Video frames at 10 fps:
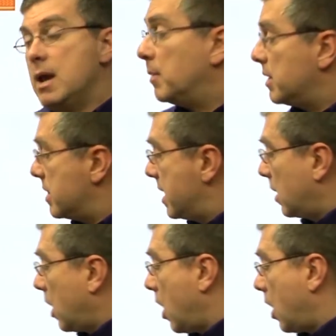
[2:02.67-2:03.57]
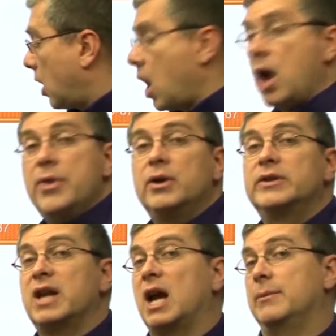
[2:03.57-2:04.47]
but there are other
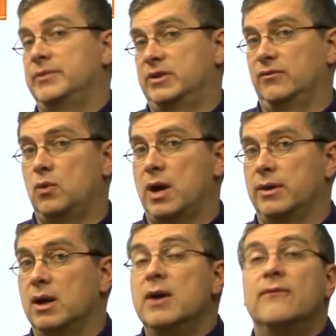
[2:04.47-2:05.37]
types of weather.